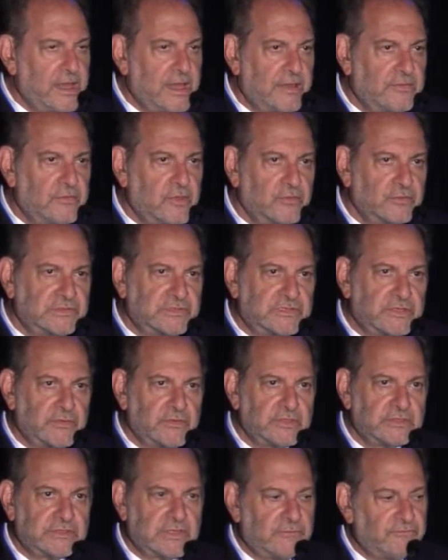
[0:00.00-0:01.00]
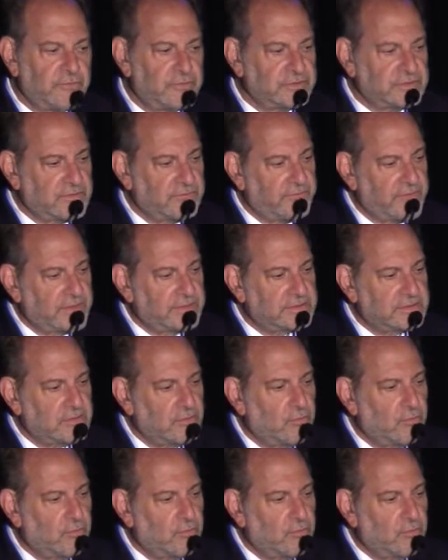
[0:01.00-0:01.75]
and no serious adverse events.